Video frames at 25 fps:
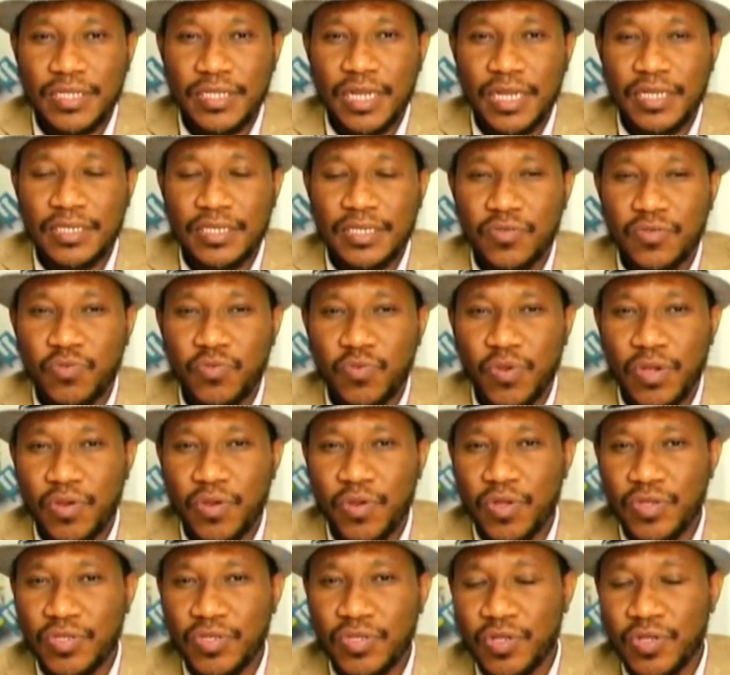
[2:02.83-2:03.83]
lesson, we're
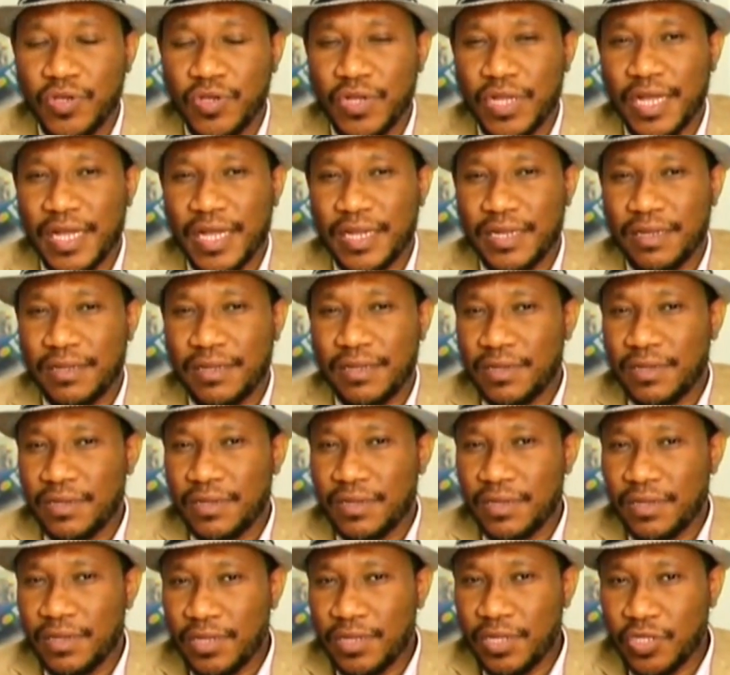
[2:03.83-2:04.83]
going to look at
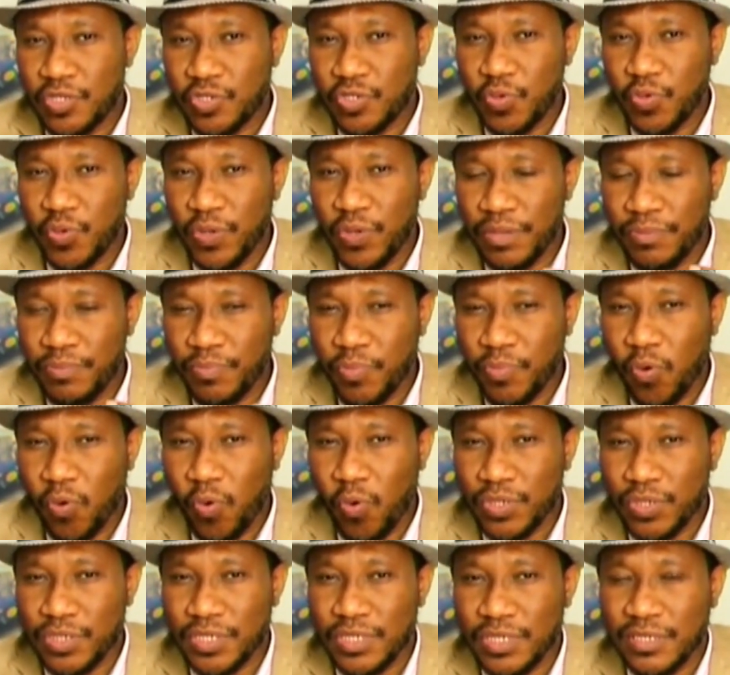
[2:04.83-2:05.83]
the two
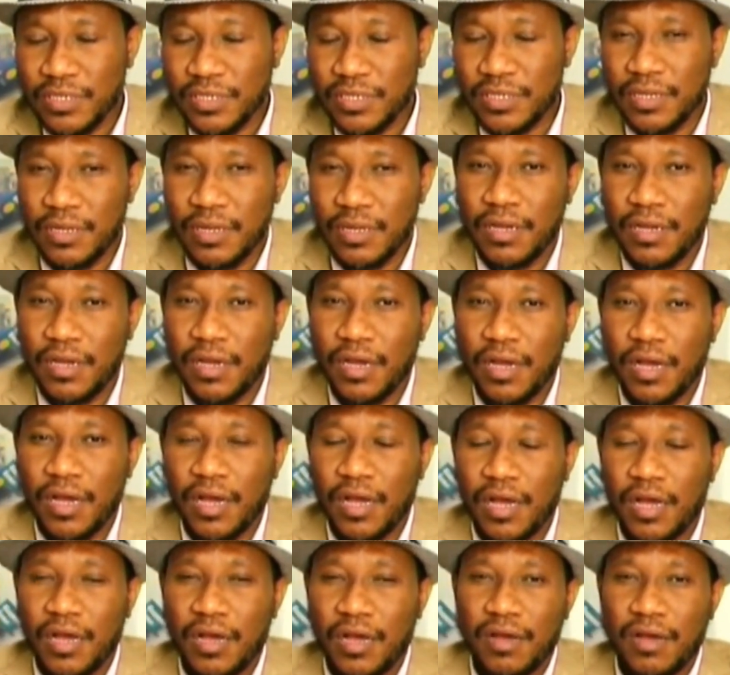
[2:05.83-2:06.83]
important
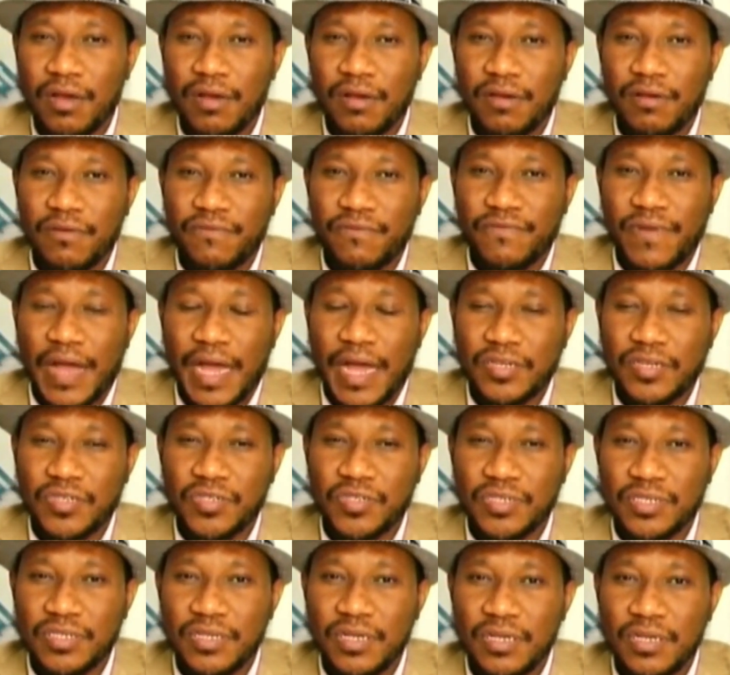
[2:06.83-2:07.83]

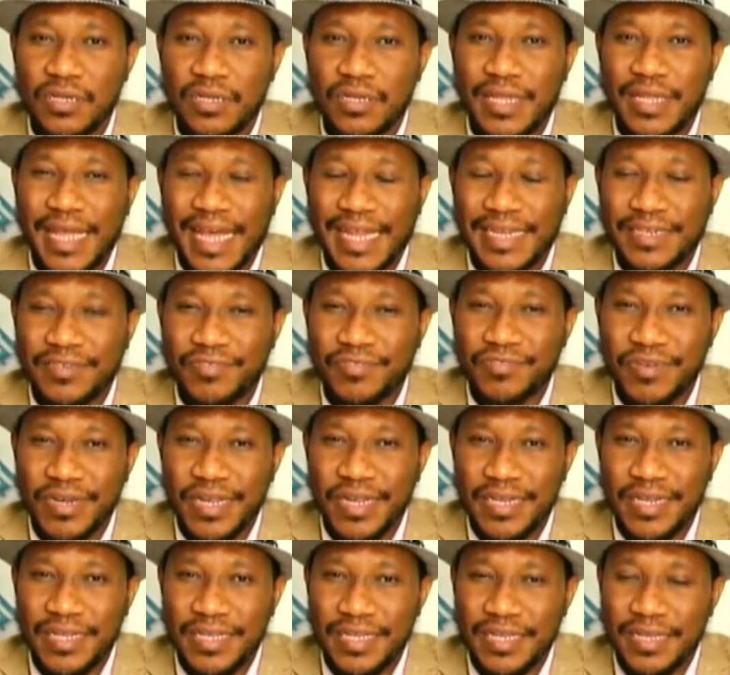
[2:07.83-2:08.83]
factors that
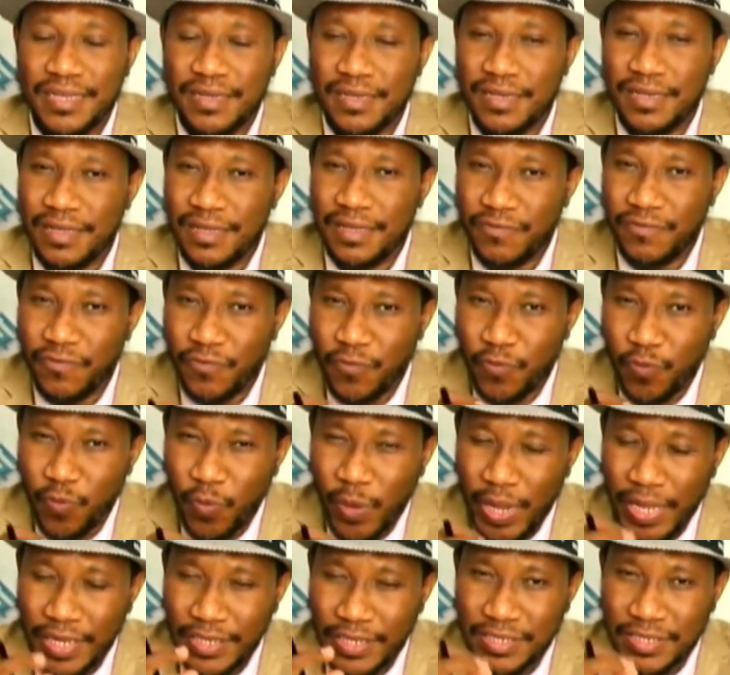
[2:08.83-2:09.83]
really
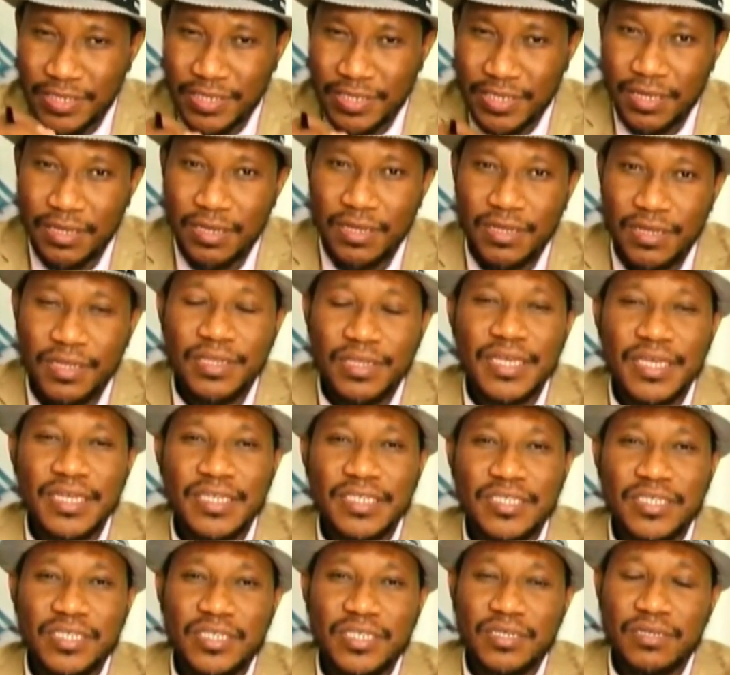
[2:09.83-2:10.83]
influence
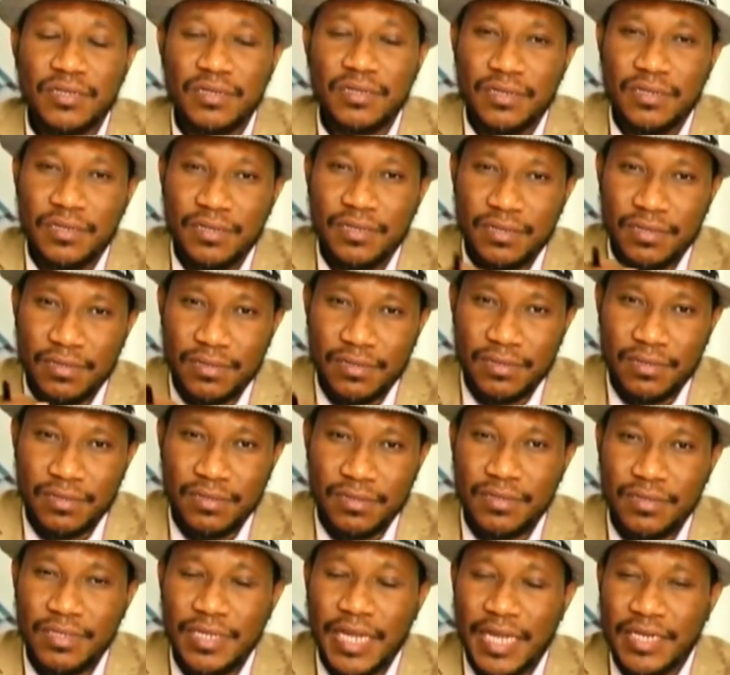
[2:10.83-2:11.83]
this,
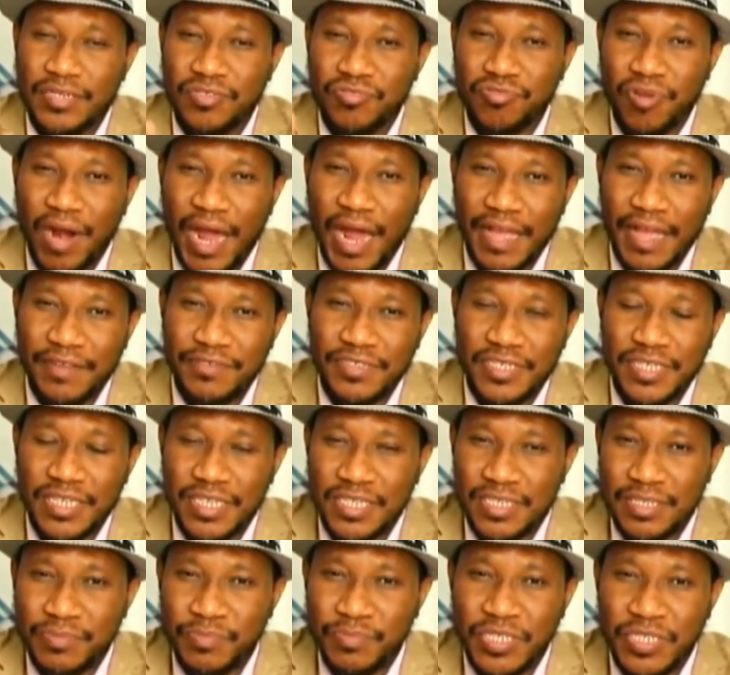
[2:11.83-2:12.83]
that drives
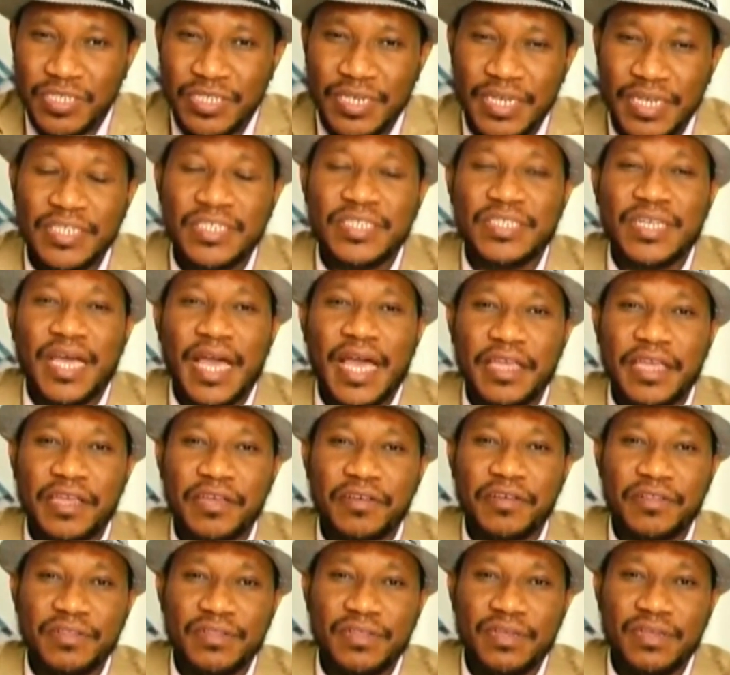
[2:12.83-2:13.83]
this business
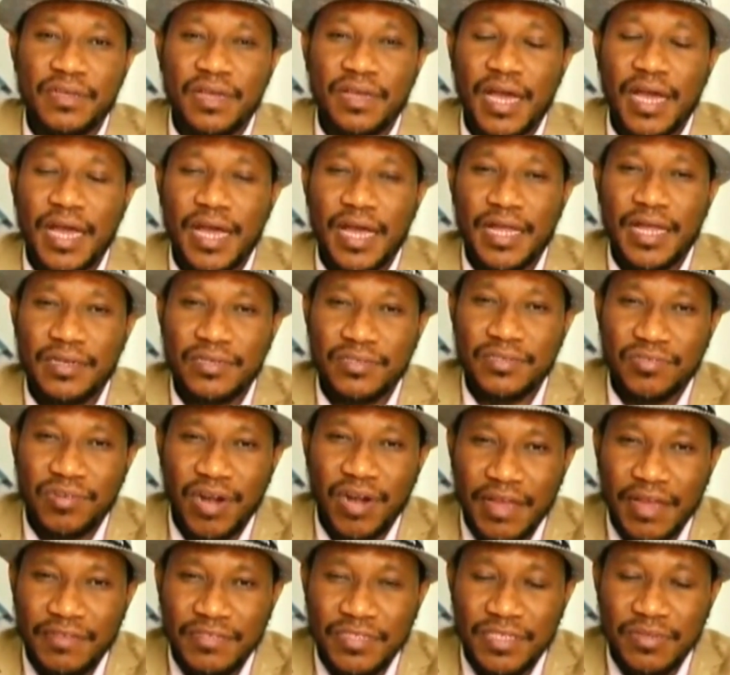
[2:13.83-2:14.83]
cycle and
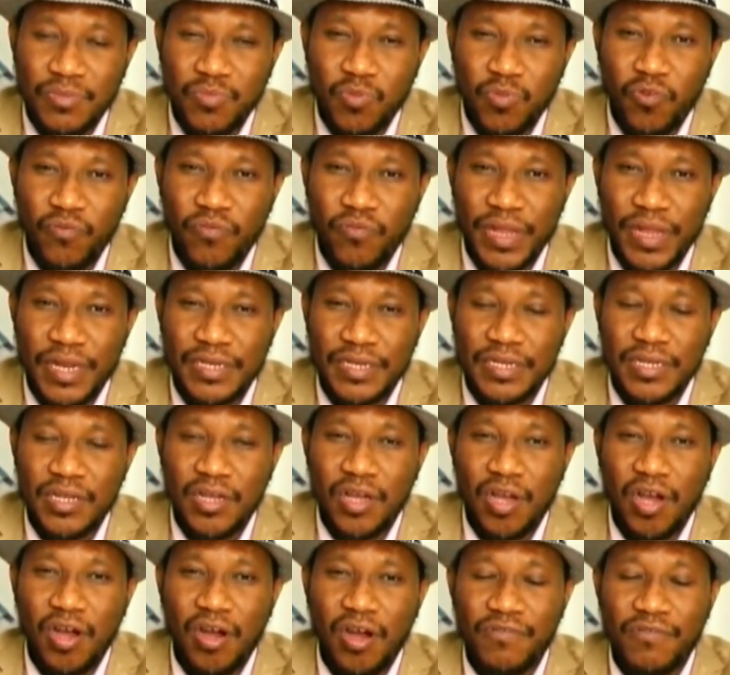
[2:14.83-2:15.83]
drives the movement
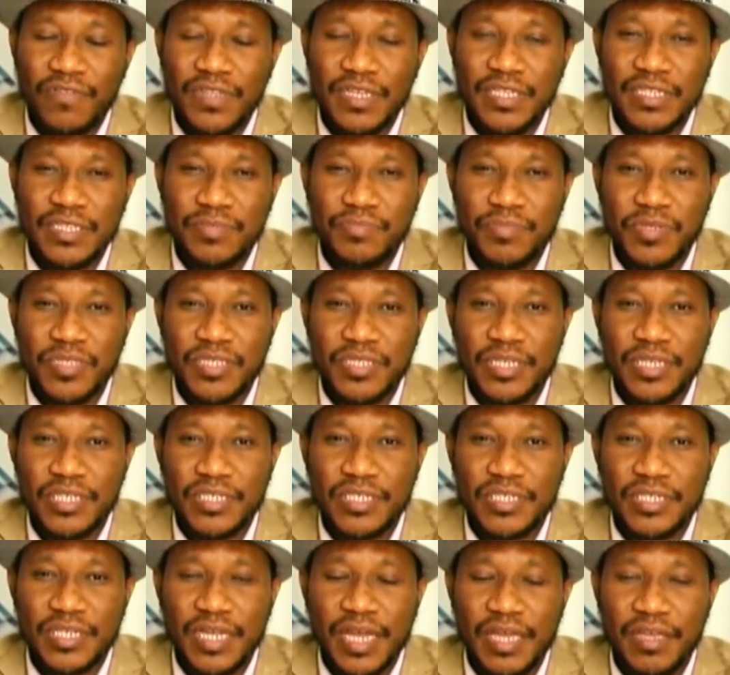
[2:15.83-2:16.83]
of this
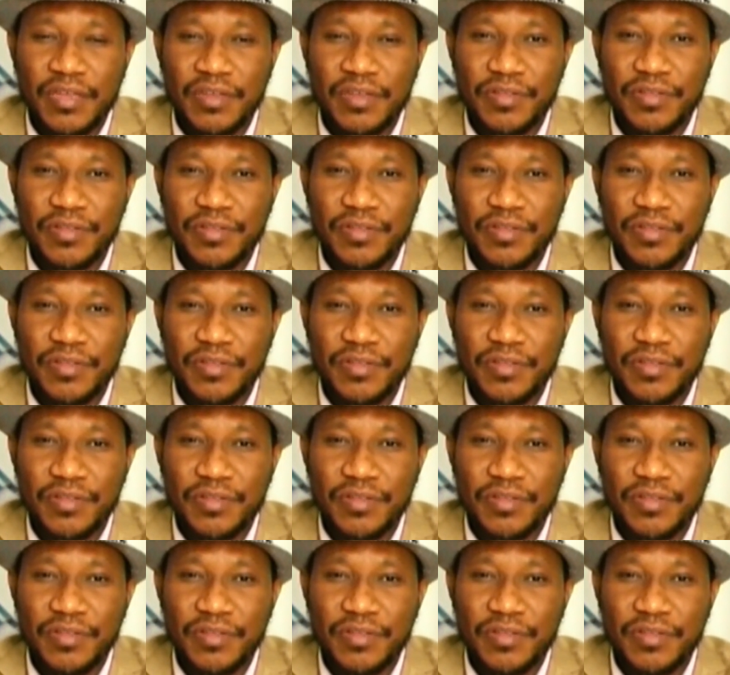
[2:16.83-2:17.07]
business cycle.